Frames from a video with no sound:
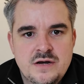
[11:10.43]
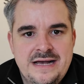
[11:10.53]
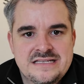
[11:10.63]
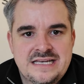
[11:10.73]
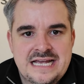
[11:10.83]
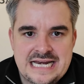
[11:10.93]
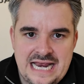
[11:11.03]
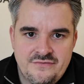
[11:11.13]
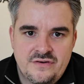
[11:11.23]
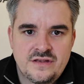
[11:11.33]
about today and
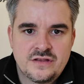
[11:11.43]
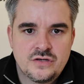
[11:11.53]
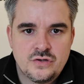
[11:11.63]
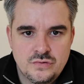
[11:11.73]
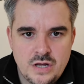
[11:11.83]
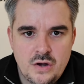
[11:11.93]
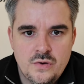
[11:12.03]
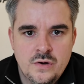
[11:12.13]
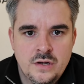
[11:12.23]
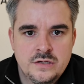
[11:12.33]
everything that you know